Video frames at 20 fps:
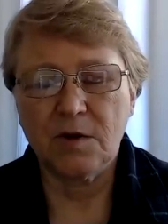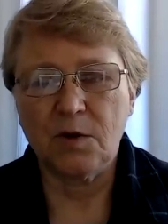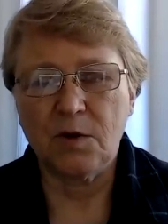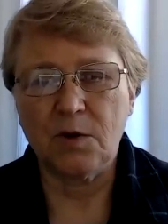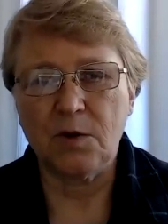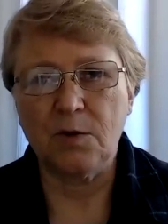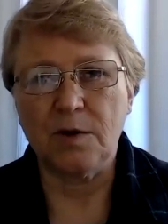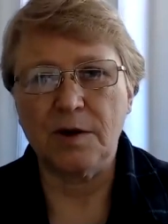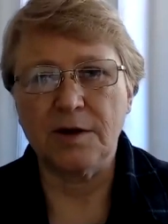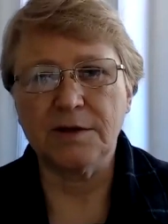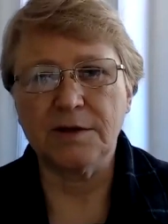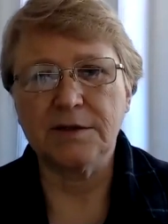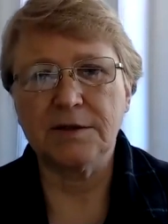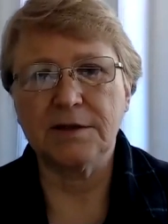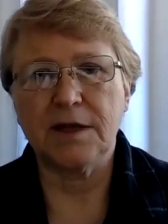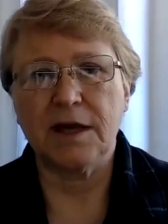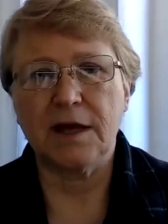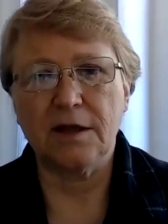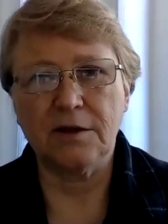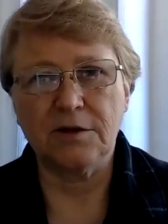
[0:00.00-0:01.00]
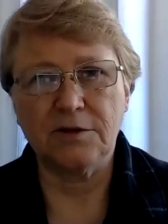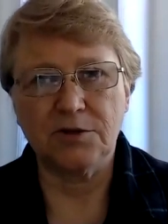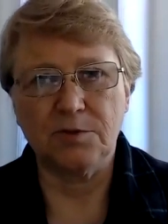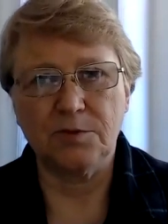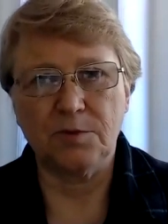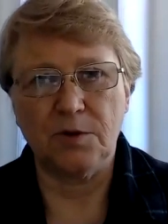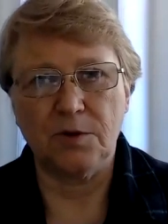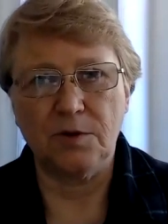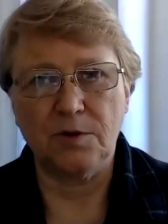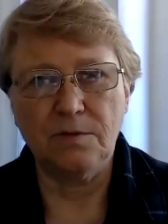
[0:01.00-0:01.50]
who is
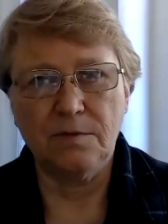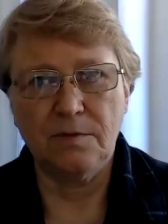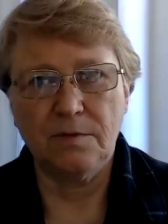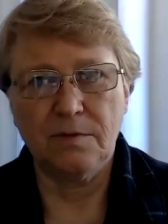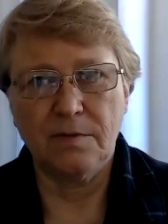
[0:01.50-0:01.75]
eligible,